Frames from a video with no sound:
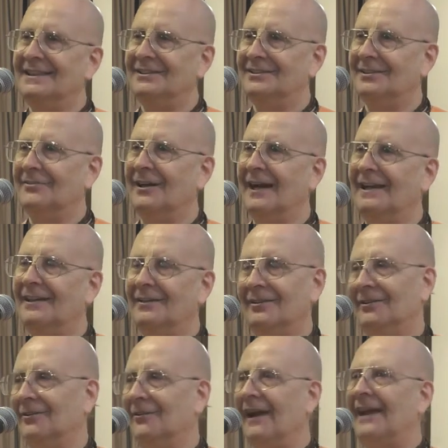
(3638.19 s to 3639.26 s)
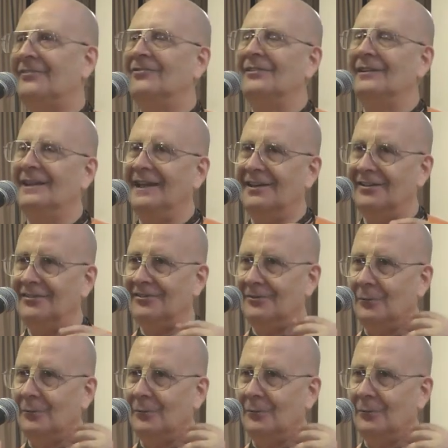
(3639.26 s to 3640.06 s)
To gradually get us